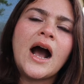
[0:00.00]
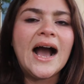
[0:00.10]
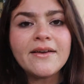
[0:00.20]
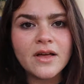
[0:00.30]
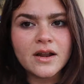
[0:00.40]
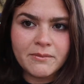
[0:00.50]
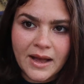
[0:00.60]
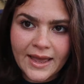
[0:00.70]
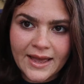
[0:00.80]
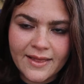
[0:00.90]
I thought in
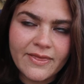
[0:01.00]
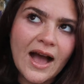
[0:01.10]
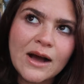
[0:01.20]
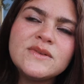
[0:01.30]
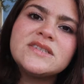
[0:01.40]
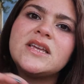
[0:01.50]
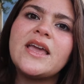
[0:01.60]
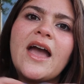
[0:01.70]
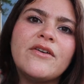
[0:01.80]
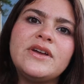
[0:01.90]
my head that I was gonna
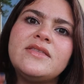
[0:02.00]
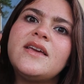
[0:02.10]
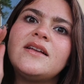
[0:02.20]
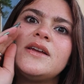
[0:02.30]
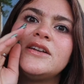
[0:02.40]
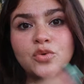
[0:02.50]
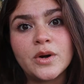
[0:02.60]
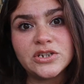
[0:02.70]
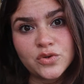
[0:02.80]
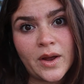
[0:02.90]
get everything in
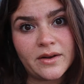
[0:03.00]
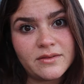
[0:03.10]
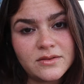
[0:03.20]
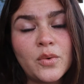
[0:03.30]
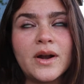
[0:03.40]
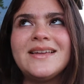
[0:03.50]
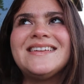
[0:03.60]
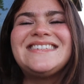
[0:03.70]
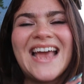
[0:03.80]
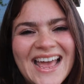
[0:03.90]

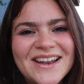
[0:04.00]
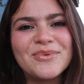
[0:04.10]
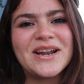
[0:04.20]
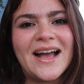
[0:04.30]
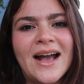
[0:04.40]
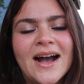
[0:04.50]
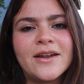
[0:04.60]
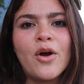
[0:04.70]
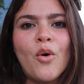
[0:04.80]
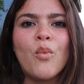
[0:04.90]
2010 when I
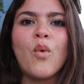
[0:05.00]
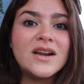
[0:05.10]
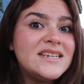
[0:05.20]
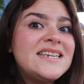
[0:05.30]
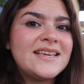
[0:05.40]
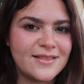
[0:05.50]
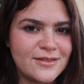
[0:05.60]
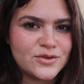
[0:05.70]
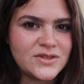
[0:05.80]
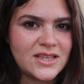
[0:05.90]
had wanted to get
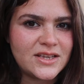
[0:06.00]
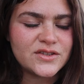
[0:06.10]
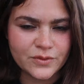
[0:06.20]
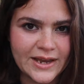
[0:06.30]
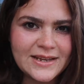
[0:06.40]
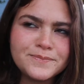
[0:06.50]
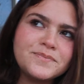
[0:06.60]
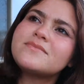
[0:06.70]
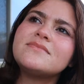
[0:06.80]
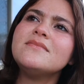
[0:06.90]
those things, right?
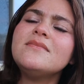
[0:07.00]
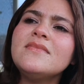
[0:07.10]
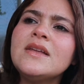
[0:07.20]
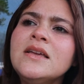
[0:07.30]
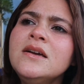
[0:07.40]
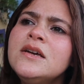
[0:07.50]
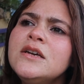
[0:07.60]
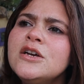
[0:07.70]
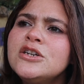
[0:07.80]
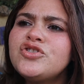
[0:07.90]

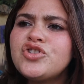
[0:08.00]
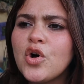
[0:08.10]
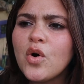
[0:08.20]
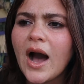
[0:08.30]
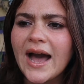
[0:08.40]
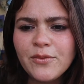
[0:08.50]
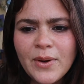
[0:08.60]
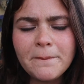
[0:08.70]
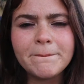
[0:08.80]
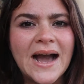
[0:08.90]
So I
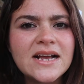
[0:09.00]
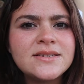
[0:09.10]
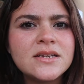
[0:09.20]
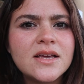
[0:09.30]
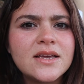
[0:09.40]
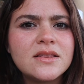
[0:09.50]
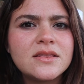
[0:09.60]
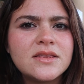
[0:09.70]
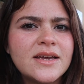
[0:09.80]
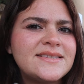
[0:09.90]
went back to like
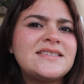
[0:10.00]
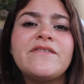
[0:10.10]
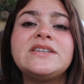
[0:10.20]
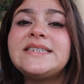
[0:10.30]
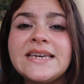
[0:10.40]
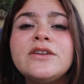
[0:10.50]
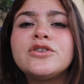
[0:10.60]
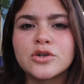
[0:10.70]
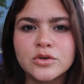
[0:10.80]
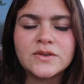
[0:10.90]
the
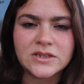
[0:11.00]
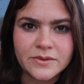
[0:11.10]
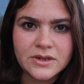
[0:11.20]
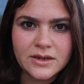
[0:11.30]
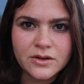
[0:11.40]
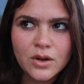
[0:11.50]
17-year-old Simonial.